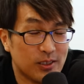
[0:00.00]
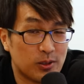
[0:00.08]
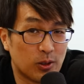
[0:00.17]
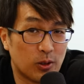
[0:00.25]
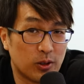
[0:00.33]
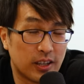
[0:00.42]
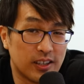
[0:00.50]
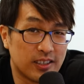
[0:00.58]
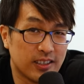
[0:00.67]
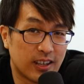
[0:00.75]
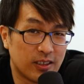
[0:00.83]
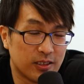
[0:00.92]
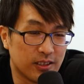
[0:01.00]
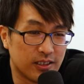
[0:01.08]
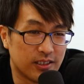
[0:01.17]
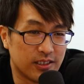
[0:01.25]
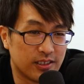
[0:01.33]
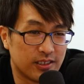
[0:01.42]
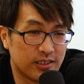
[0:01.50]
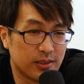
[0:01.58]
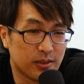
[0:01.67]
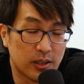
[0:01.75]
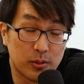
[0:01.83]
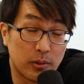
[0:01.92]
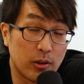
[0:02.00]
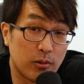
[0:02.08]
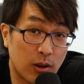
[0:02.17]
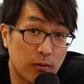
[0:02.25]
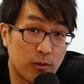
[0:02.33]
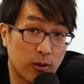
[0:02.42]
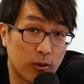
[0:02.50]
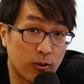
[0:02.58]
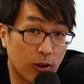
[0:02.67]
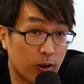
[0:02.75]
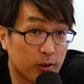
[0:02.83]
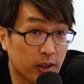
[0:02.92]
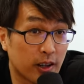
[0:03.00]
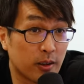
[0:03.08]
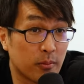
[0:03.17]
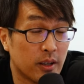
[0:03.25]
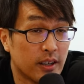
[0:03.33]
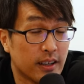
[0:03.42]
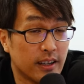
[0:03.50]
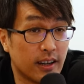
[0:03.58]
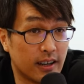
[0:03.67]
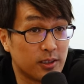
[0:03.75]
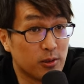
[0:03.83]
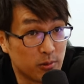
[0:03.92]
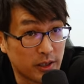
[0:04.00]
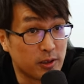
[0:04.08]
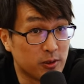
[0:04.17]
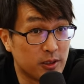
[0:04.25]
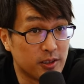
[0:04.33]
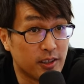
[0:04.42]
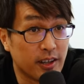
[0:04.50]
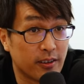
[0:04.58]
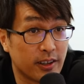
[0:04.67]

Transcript: So KC Lau is has been around for a long time, uh, still running to this day,